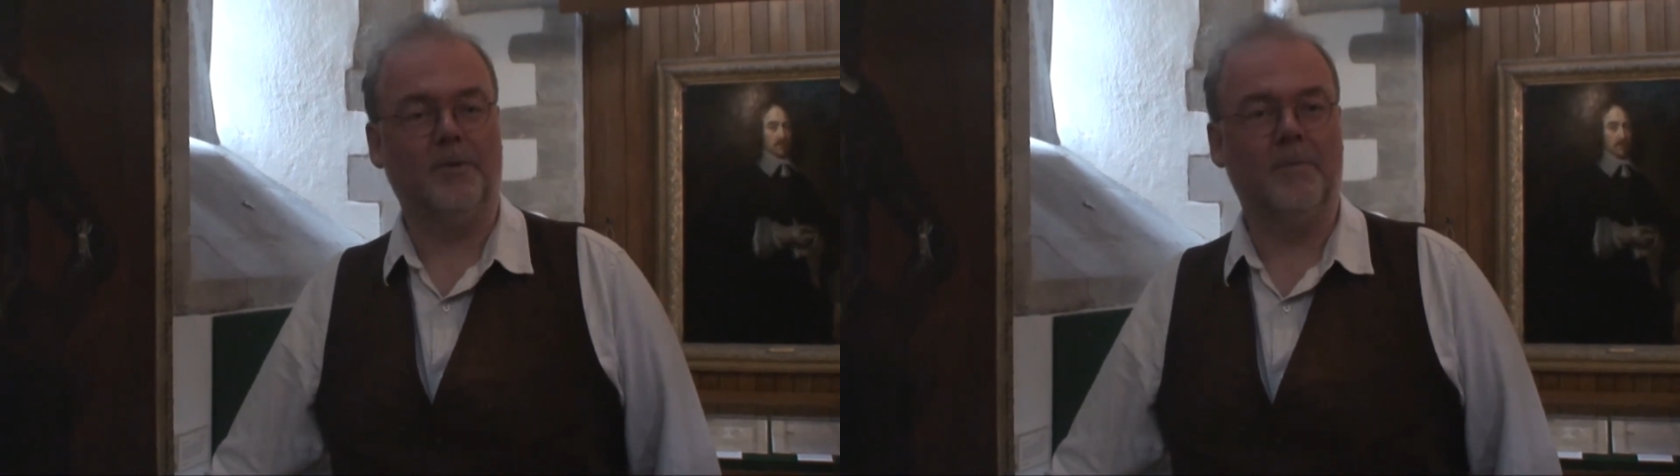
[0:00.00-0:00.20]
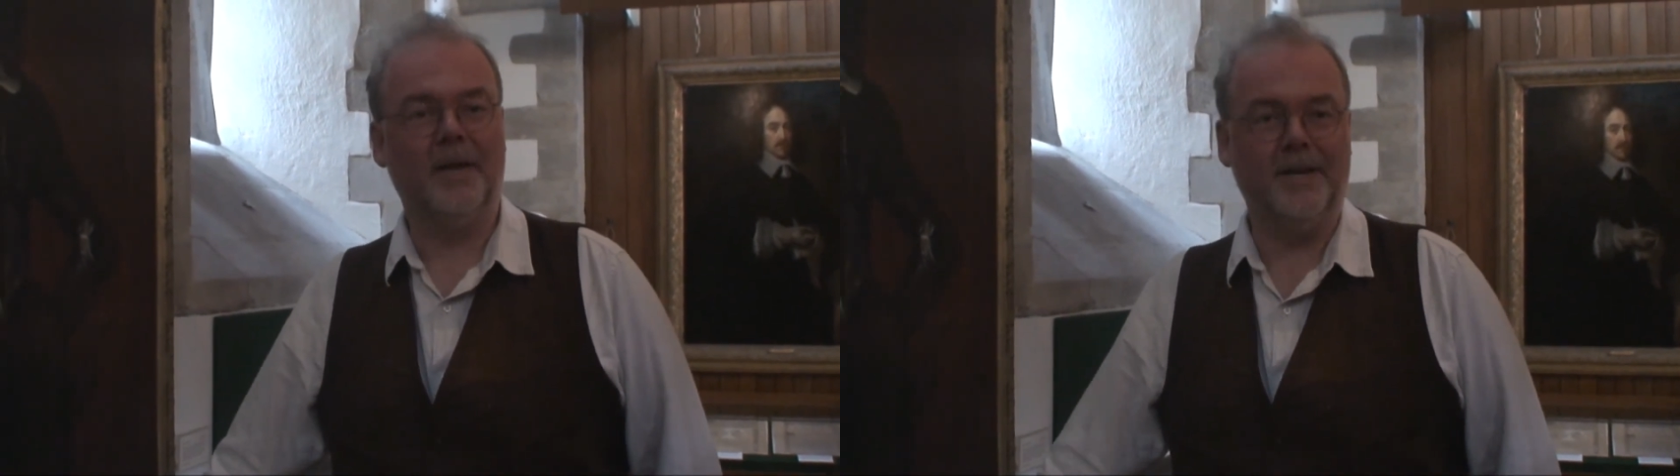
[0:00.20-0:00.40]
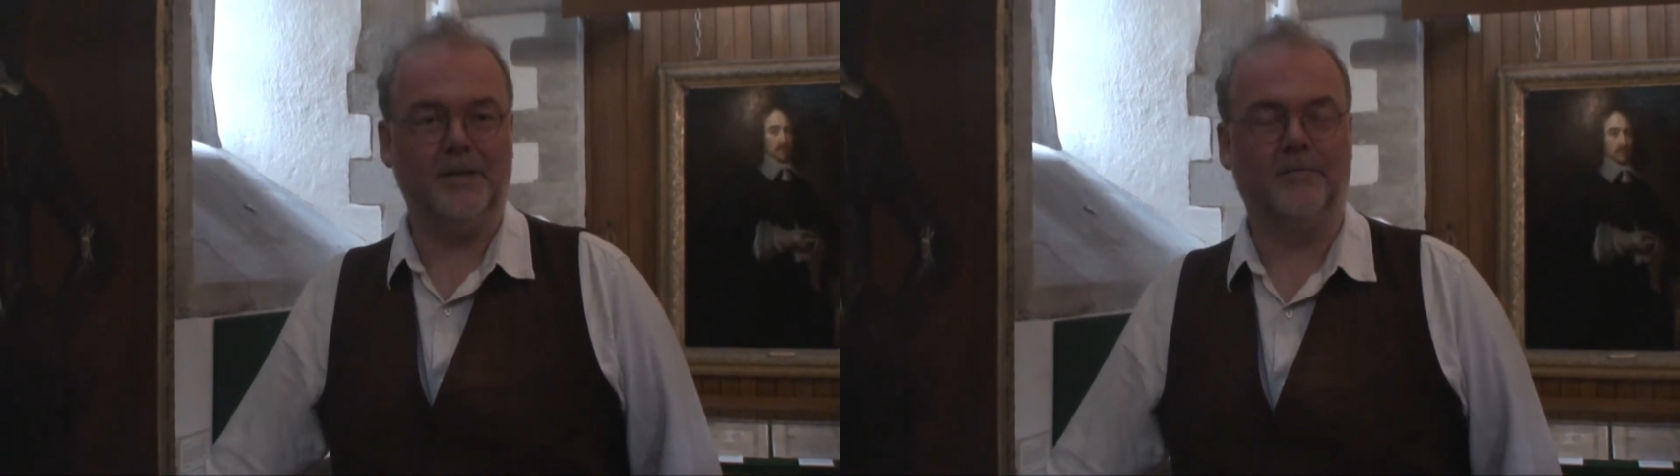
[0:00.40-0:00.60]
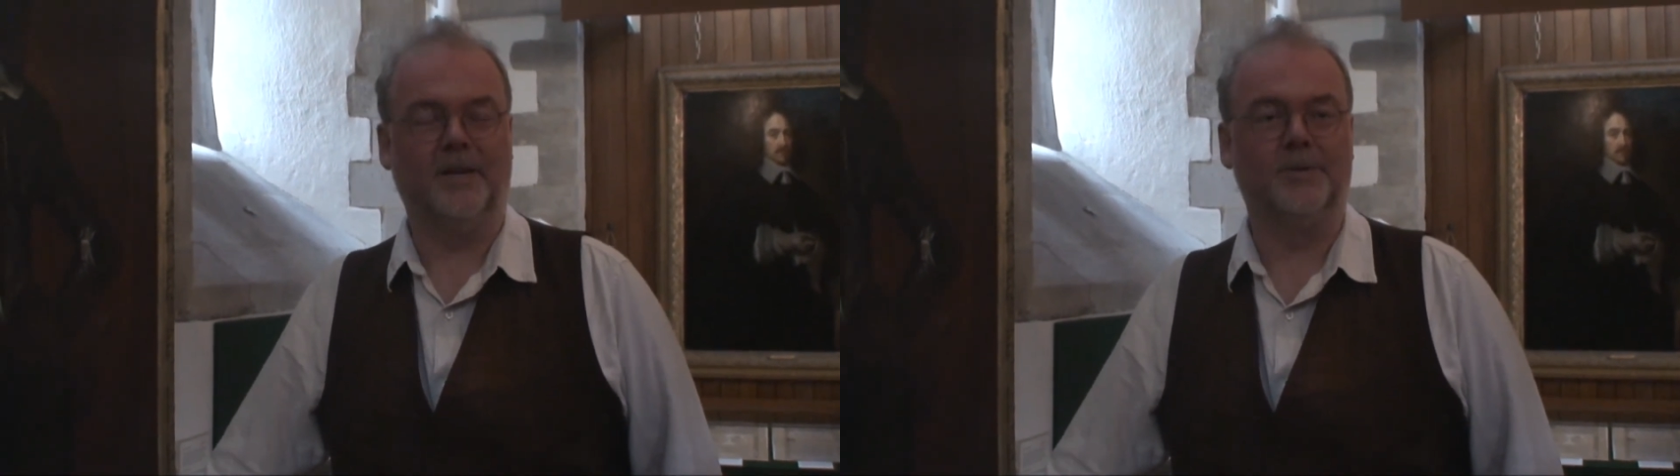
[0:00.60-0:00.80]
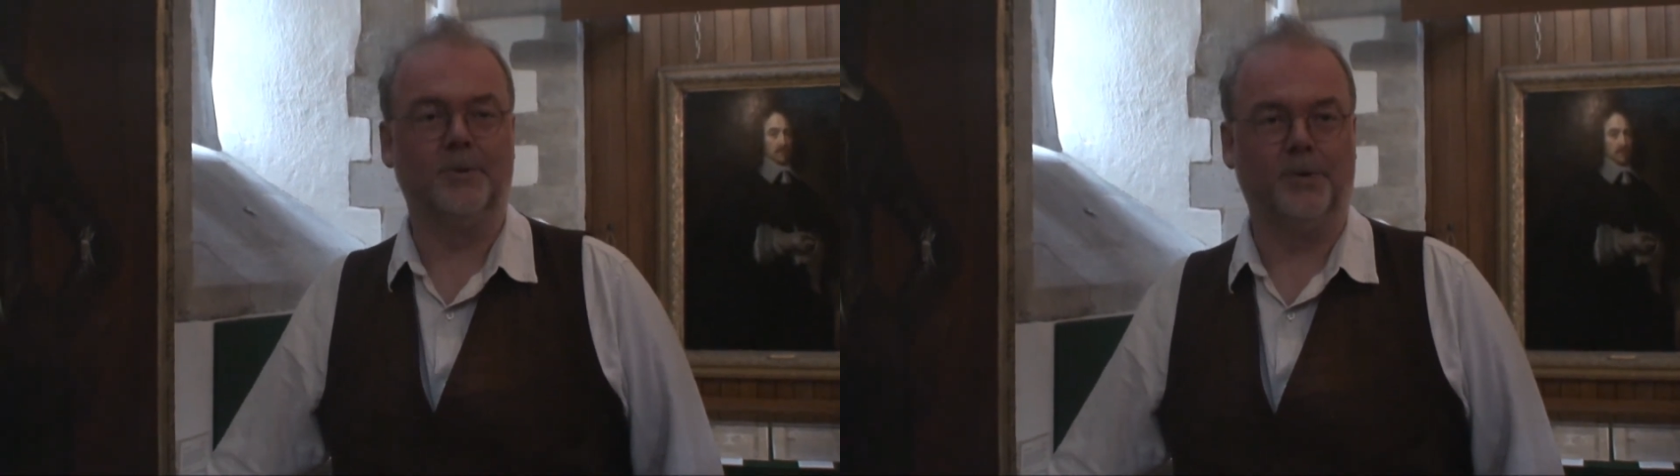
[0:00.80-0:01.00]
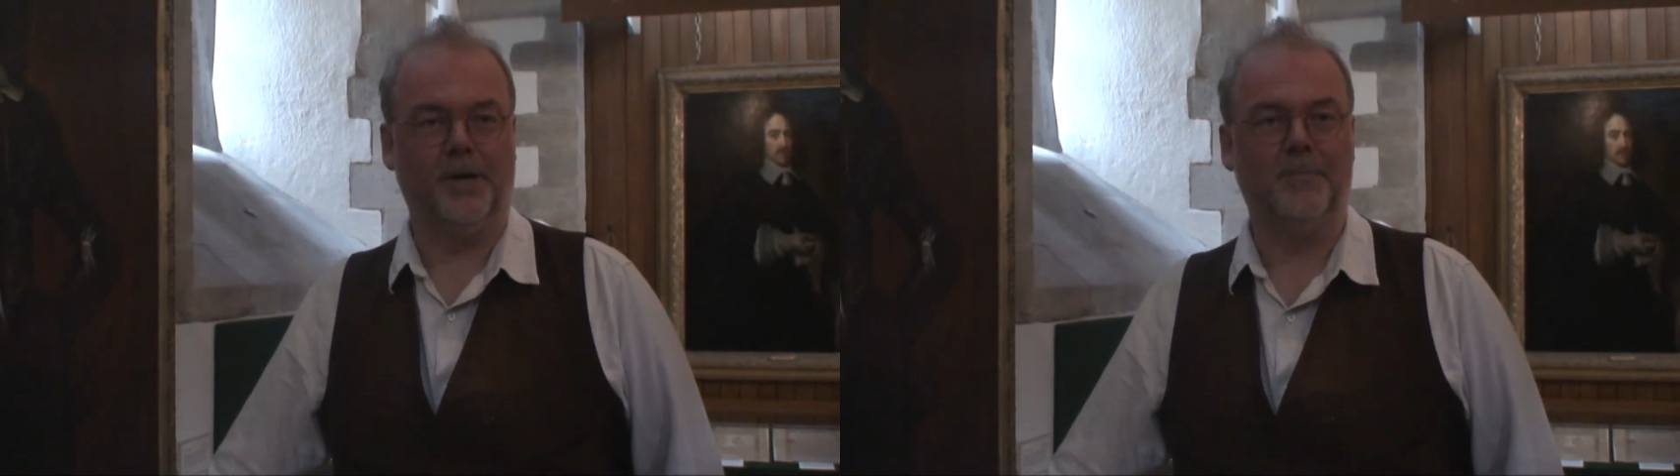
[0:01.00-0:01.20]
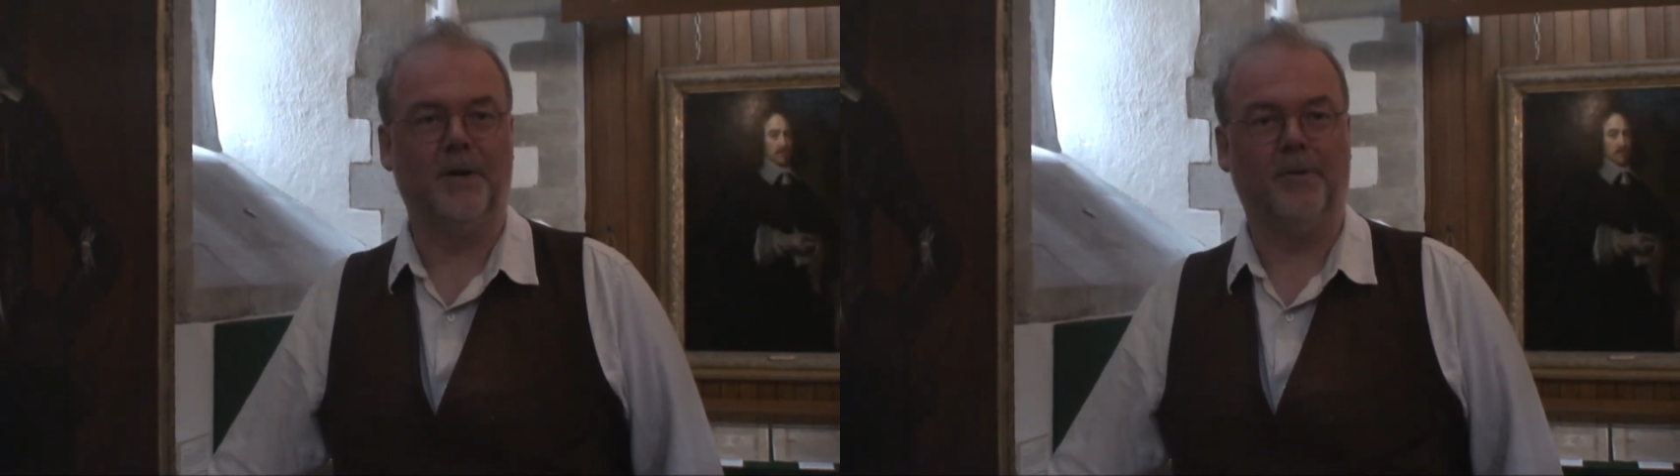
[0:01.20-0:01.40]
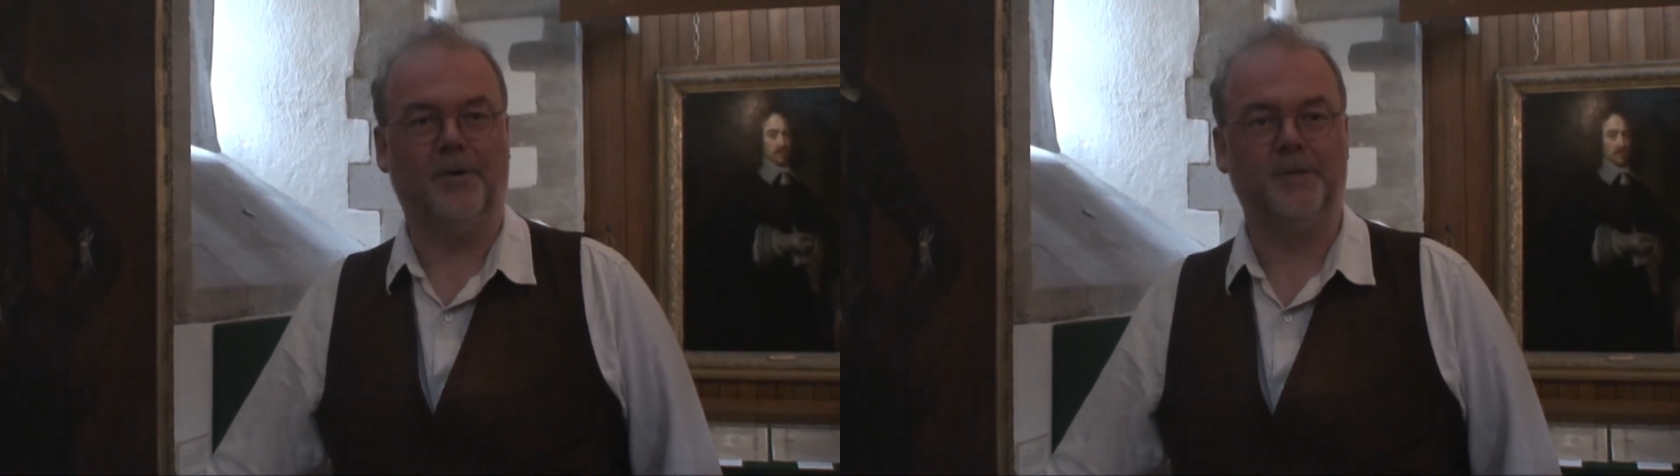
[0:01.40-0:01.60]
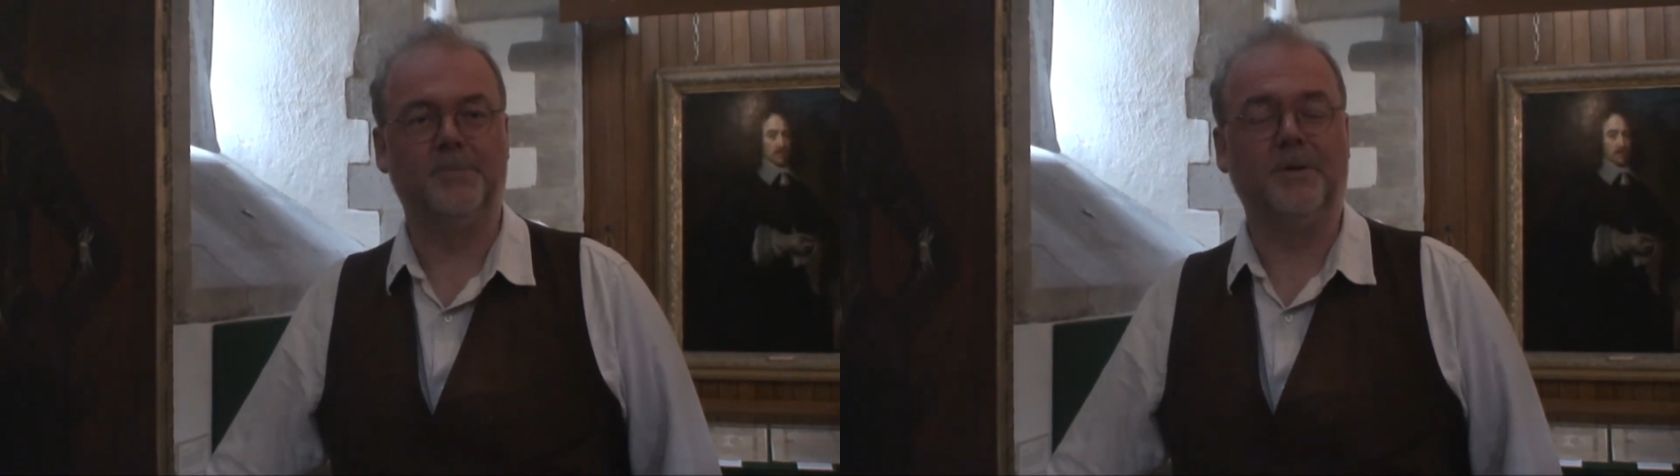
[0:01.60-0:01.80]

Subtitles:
were made in the Victorian period